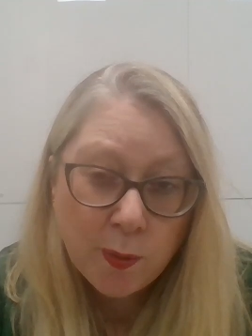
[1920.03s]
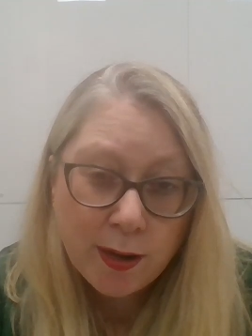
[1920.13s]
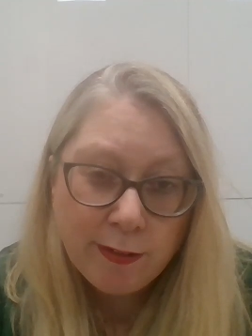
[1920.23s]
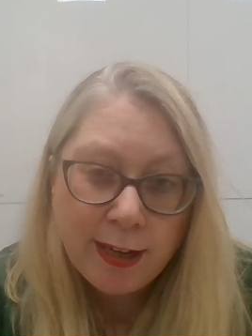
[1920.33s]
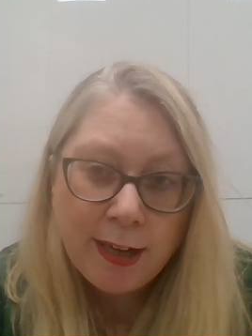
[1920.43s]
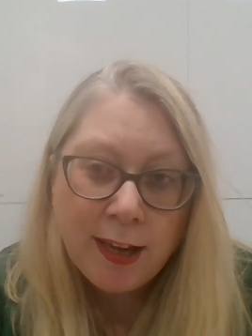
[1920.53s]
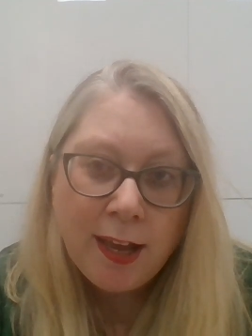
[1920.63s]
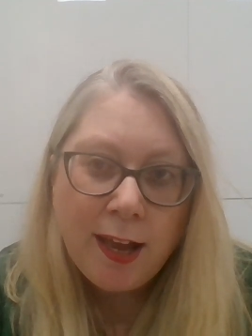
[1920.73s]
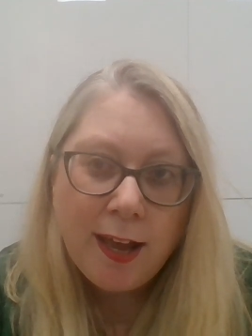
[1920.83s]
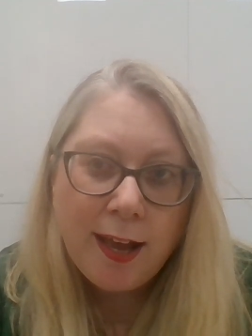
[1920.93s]
query,
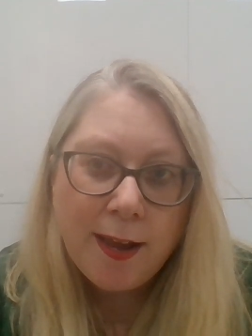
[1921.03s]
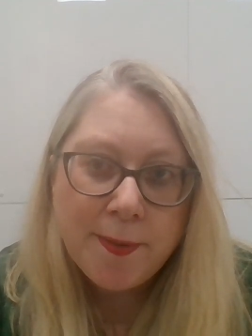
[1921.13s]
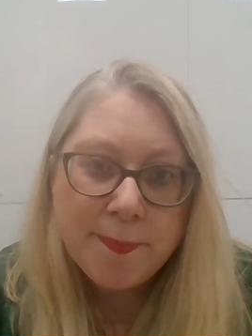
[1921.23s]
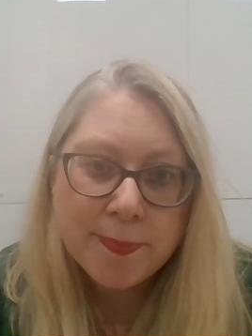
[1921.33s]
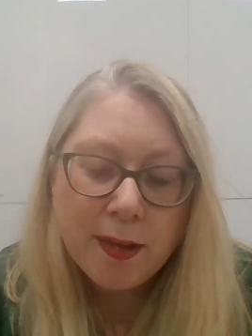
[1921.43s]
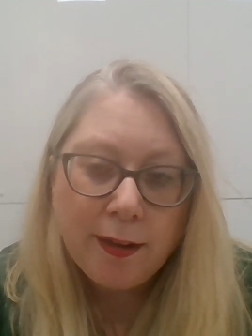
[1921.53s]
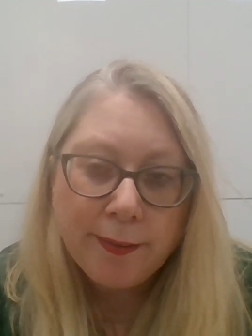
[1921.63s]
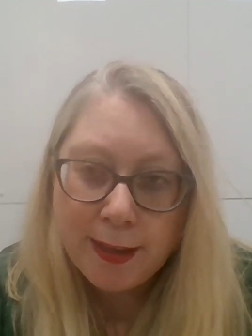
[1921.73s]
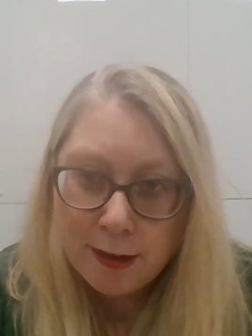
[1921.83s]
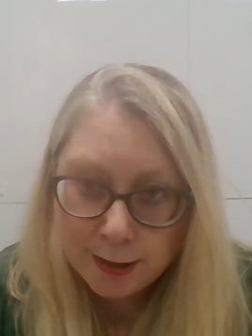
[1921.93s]

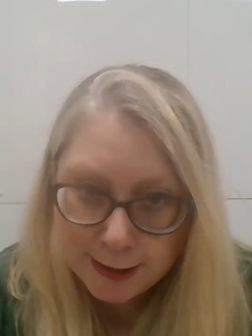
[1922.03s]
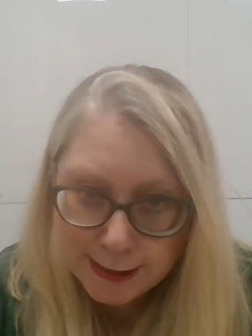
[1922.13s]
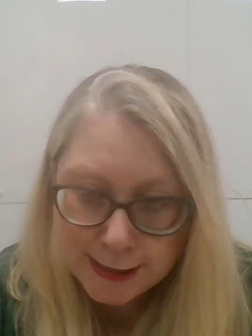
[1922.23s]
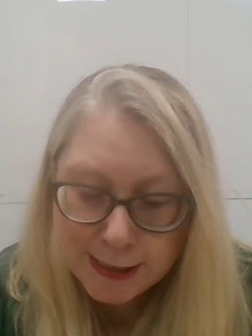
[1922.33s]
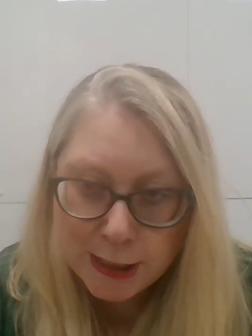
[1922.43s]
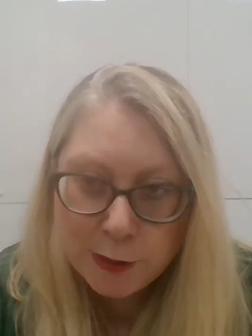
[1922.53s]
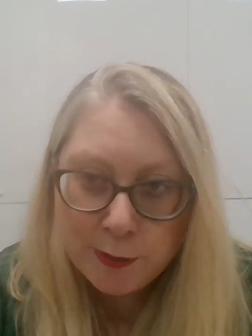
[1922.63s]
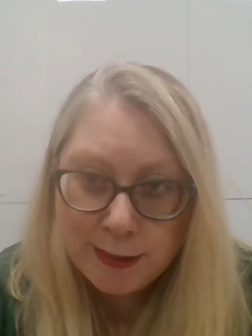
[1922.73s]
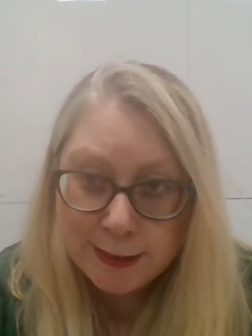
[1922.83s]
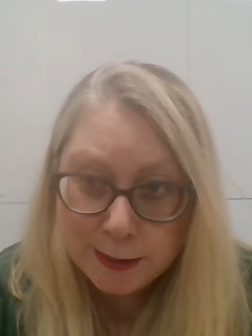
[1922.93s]
I think I'd need to
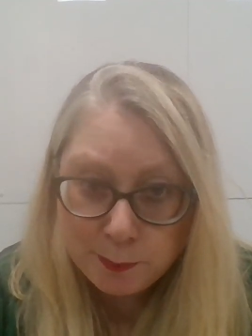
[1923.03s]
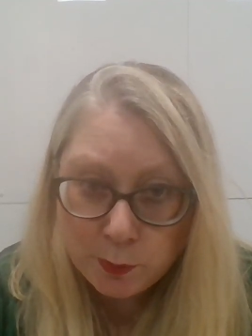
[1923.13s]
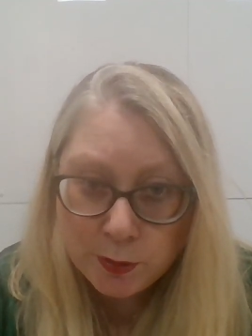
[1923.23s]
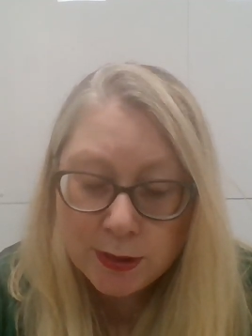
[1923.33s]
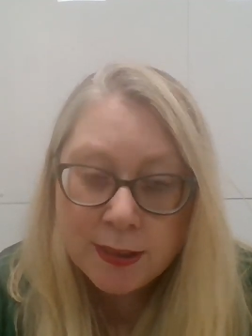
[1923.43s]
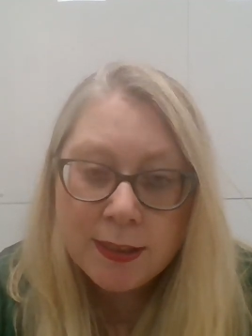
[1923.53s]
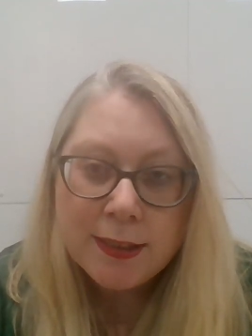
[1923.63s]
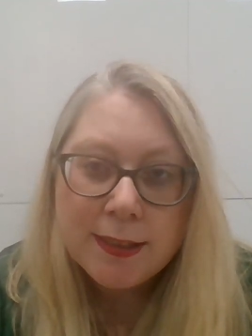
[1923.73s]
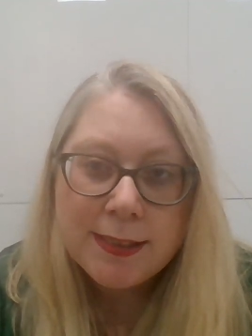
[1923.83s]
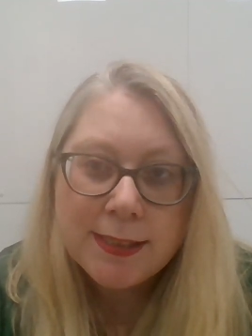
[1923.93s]
know a little more.
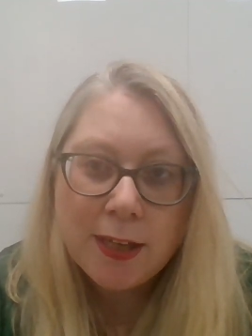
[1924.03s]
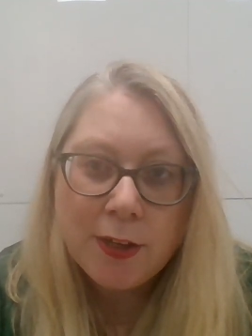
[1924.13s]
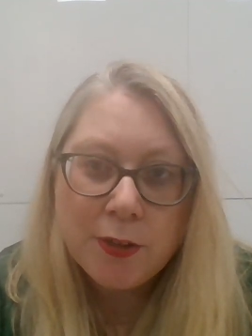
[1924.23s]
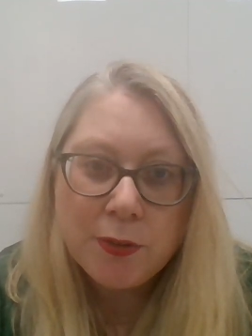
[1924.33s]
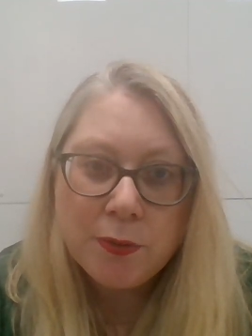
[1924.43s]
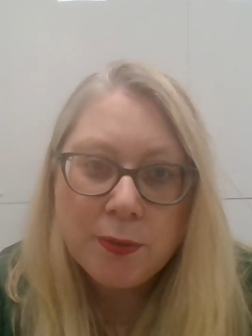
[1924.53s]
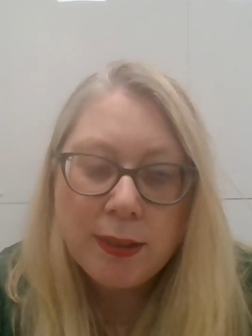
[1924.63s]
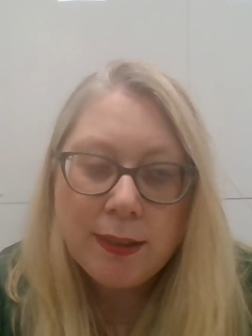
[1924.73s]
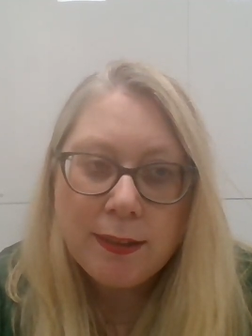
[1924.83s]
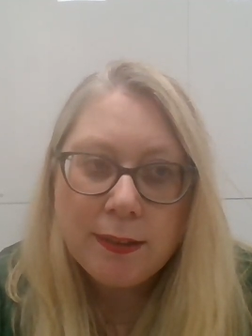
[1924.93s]

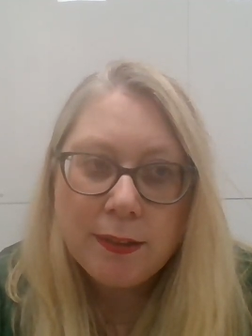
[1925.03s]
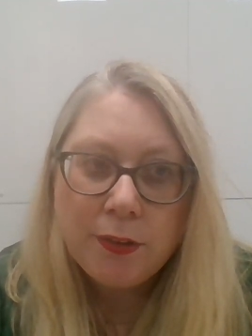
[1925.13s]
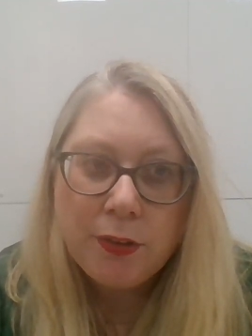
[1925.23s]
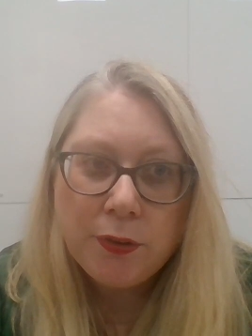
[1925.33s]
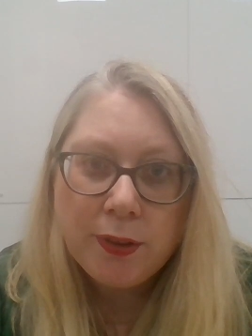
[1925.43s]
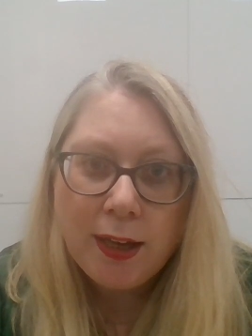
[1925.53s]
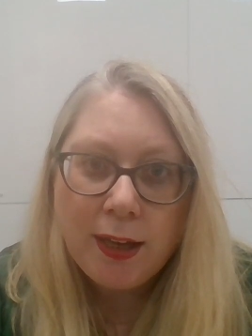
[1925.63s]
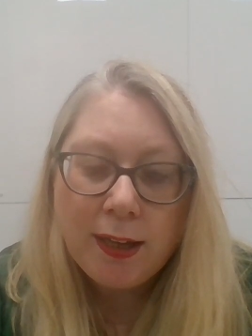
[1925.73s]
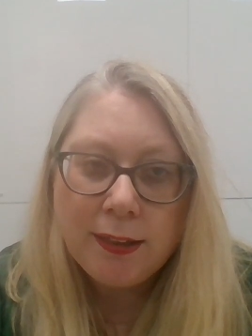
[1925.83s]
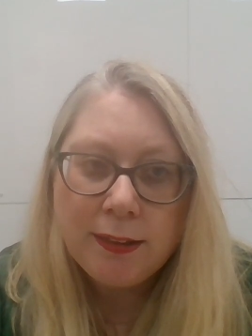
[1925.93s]
So you
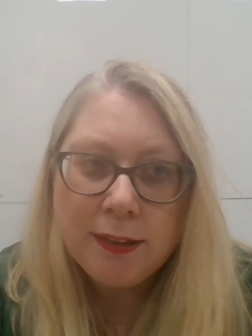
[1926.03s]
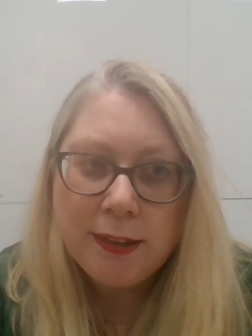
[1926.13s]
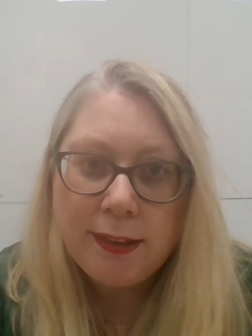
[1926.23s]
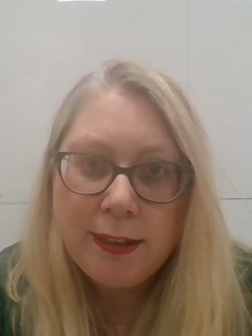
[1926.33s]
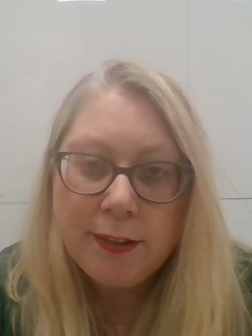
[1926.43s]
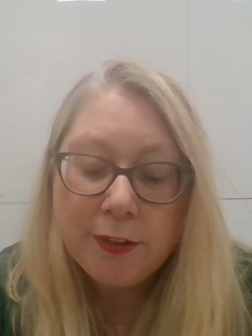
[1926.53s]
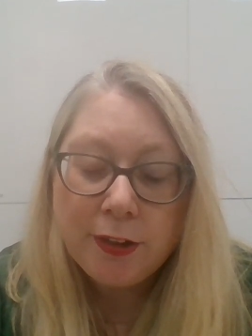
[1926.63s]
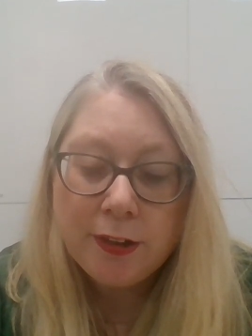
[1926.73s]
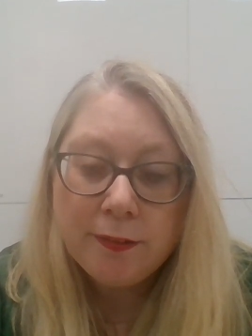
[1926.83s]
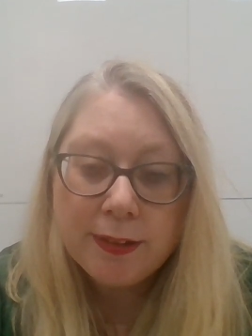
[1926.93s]
can
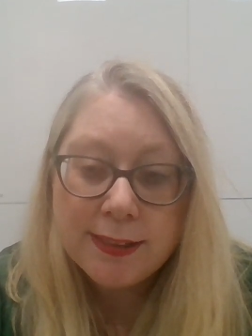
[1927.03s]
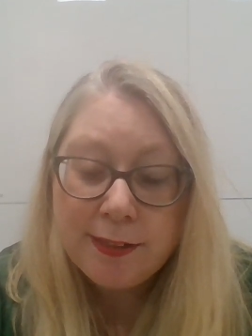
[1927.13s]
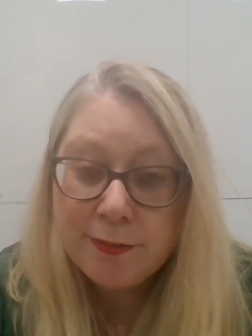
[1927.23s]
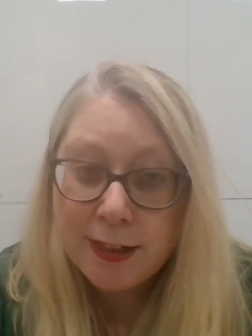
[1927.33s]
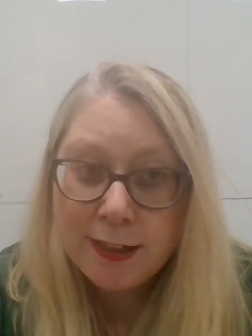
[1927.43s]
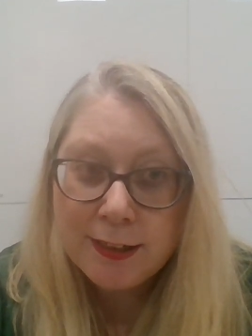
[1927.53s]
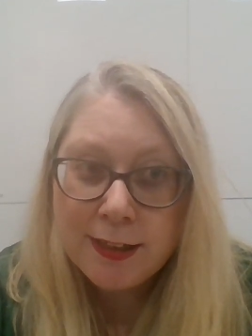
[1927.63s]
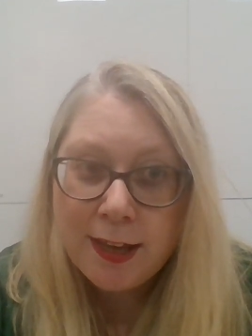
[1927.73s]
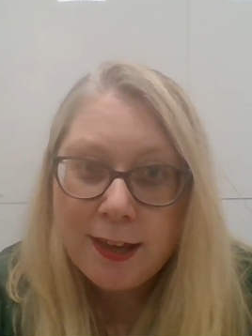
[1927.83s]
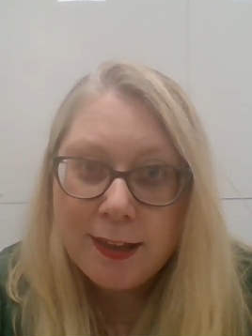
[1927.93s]
either this
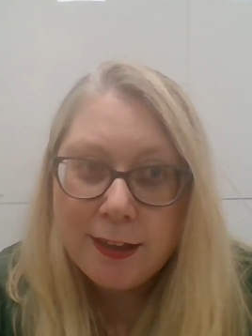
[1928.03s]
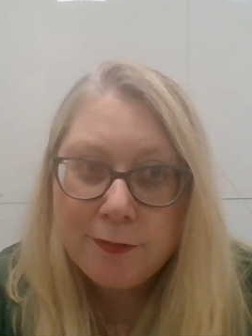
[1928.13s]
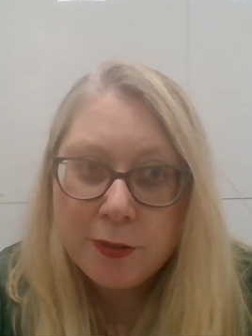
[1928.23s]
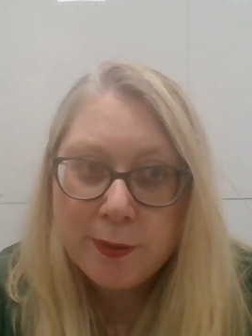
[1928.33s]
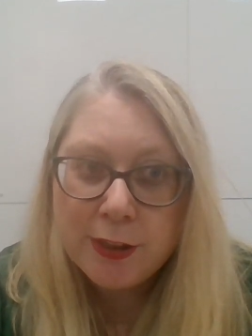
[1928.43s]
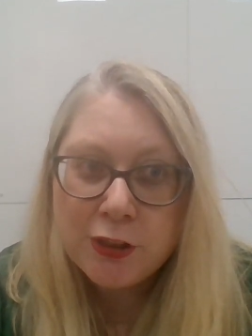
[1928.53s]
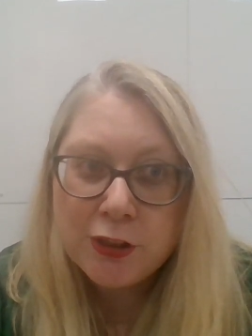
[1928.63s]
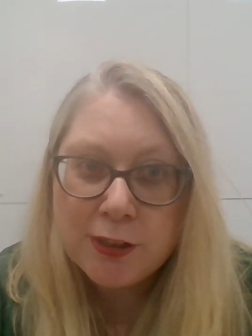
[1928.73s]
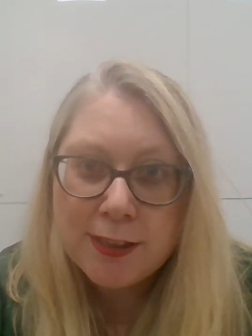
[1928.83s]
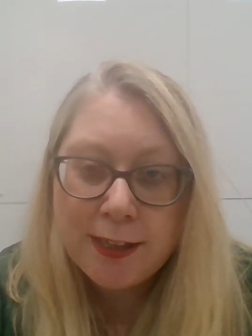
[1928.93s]
evening, if you
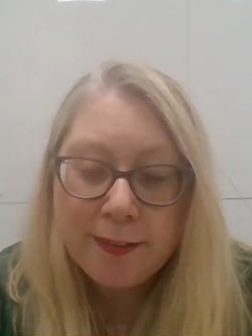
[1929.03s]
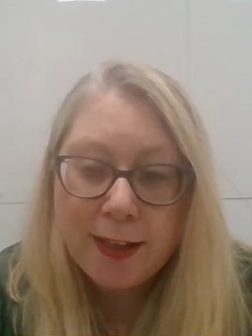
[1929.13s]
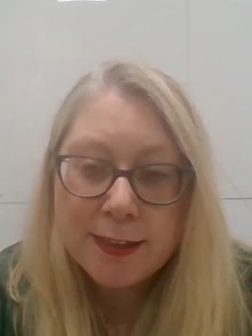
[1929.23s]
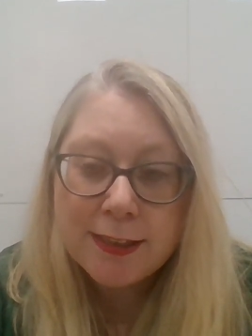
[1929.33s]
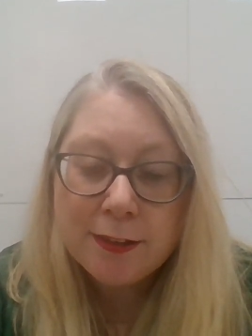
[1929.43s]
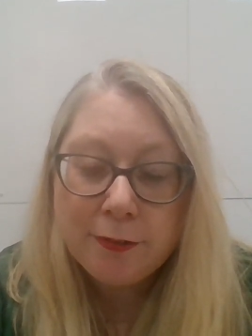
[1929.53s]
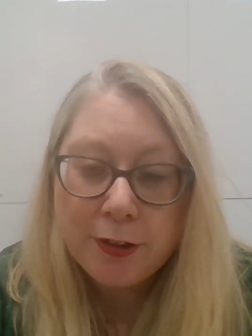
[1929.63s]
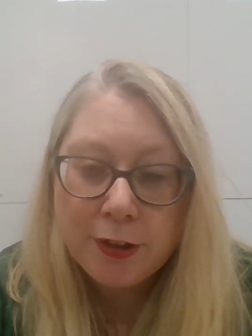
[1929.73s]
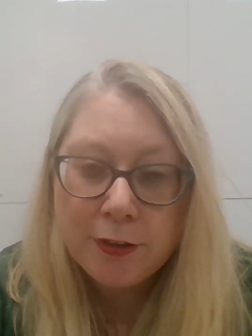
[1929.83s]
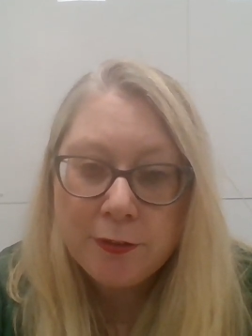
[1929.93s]
wish, send that
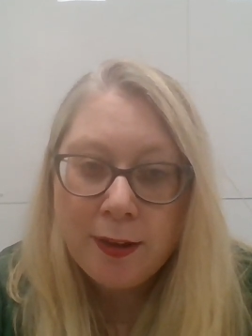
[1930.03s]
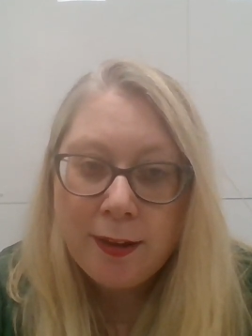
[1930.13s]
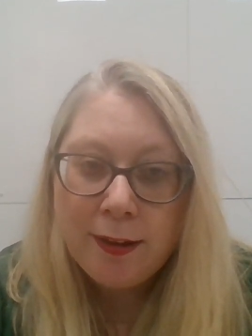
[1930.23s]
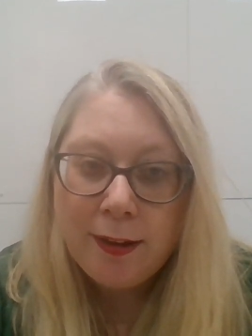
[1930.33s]
through